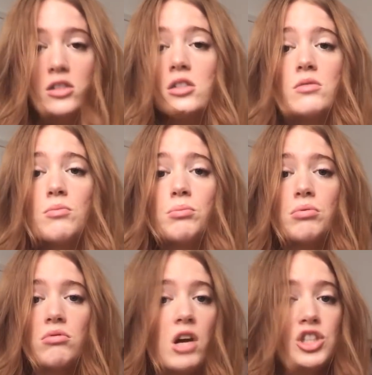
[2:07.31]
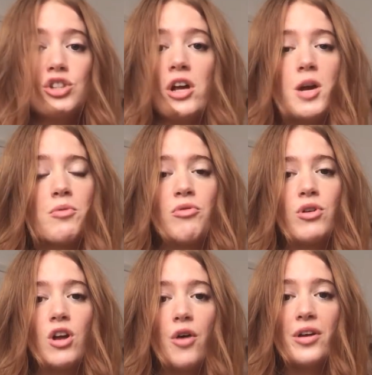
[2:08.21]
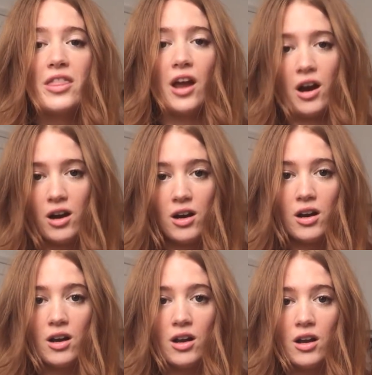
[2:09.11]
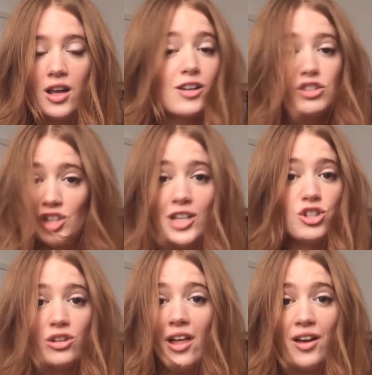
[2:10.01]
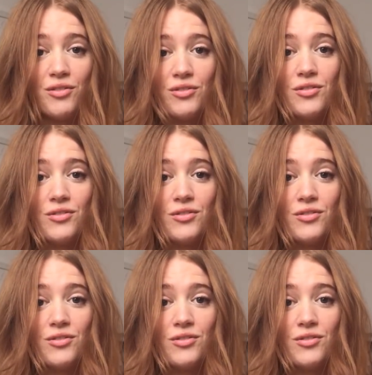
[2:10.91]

Just brush your hair before you go in there. It'll change your life.